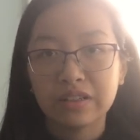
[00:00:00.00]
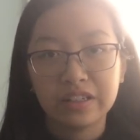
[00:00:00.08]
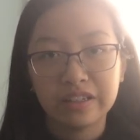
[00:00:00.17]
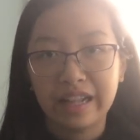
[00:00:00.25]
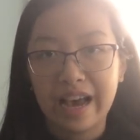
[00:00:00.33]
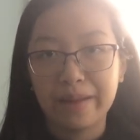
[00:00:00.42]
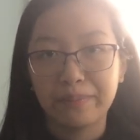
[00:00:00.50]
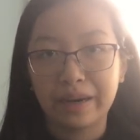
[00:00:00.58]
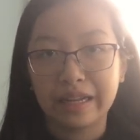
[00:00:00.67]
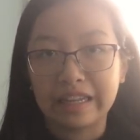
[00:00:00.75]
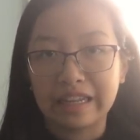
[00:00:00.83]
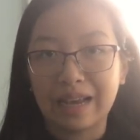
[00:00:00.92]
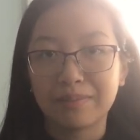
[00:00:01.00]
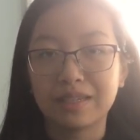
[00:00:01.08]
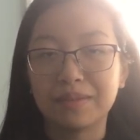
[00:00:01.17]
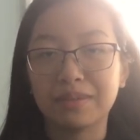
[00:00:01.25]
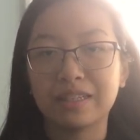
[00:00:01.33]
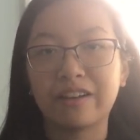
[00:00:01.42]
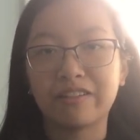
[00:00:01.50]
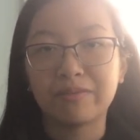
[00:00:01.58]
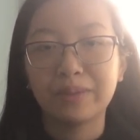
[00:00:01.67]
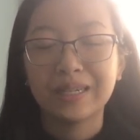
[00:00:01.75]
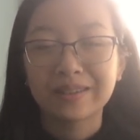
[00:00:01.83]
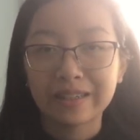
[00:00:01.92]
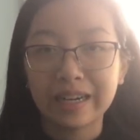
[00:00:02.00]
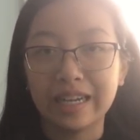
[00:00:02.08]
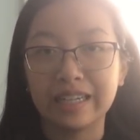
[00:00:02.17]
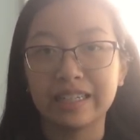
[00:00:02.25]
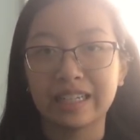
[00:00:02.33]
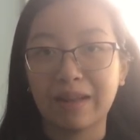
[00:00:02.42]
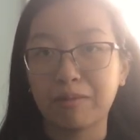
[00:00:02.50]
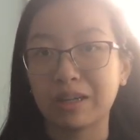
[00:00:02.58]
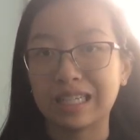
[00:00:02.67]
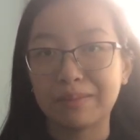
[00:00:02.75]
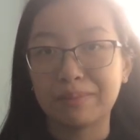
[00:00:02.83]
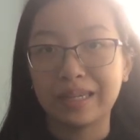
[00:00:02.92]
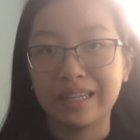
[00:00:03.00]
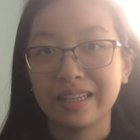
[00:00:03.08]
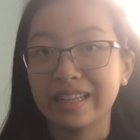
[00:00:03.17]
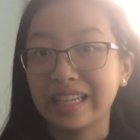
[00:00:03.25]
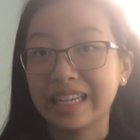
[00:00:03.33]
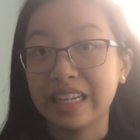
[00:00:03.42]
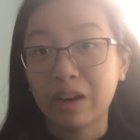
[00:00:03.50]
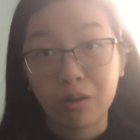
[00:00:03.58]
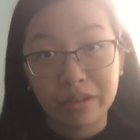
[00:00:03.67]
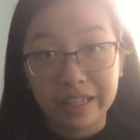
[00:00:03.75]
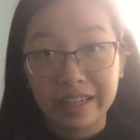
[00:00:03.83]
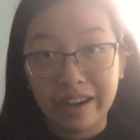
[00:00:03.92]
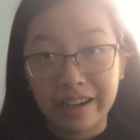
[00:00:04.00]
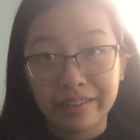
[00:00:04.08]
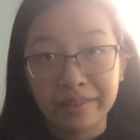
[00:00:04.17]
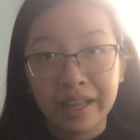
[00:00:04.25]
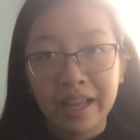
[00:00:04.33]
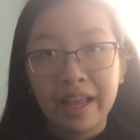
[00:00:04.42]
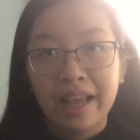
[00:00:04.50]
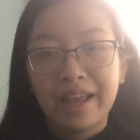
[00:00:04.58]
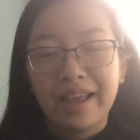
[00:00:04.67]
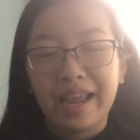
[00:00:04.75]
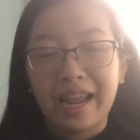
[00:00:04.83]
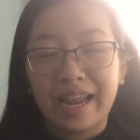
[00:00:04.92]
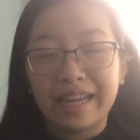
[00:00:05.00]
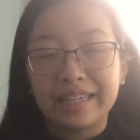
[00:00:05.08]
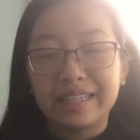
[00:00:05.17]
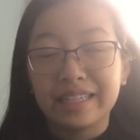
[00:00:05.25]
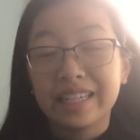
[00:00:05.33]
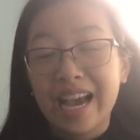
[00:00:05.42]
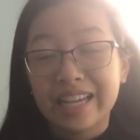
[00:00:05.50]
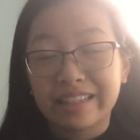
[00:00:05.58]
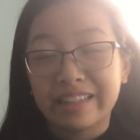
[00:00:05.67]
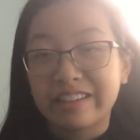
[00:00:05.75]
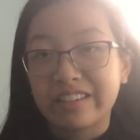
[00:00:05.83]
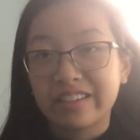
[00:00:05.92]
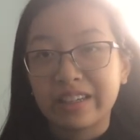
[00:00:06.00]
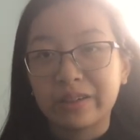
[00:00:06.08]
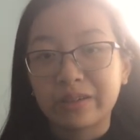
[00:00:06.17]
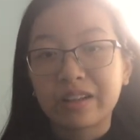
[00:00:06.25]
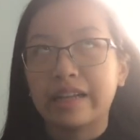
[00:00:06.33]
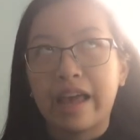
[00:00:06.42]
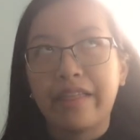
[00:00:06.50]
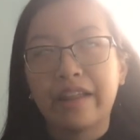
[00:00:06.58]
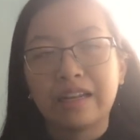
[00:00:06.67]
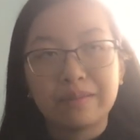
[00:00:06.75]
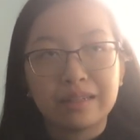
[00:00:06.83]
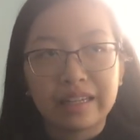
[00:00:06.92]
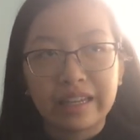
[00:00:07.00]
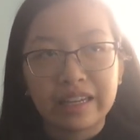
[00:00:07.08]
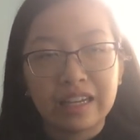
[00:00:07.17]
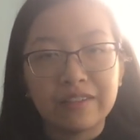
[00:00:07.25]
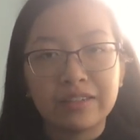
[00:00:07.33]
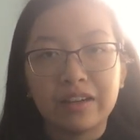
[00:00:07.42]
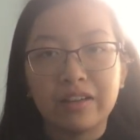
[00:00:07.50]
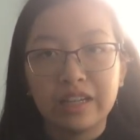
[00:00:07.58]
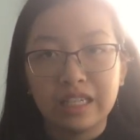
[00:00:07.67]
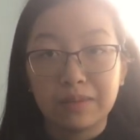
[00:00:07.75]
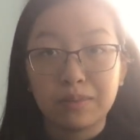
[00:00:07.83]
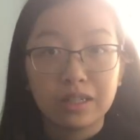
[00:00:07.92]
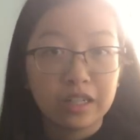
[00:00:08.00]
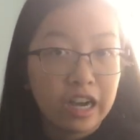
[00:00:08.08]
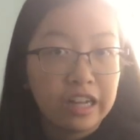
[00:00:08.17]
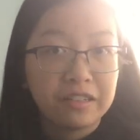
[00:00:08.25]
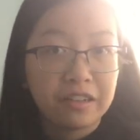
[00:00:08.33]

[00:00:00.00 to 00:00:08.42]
to that, but he kept himself pure and kept worshiping the only God. And yeah, so that was really cool. And then I mean, like, even though the Egyptian gods